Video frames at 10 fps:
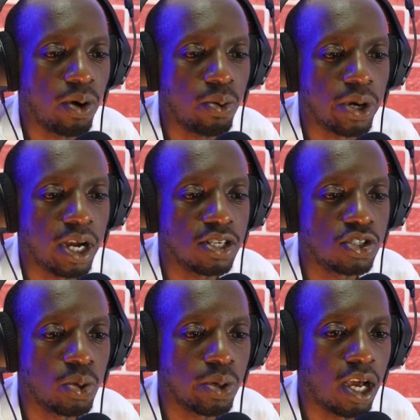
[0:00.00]
when we
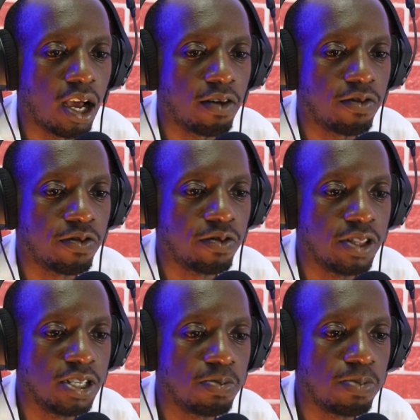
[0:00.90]
castle, we have
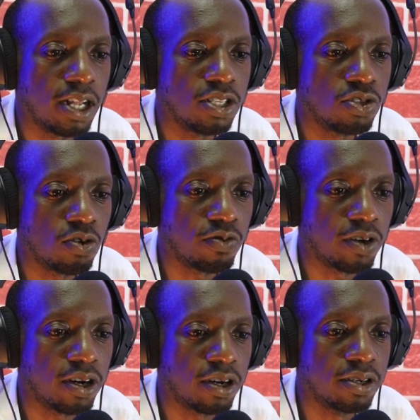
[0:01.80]
these plans
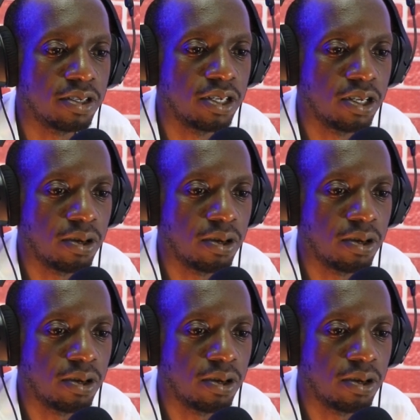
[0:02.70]
of uh,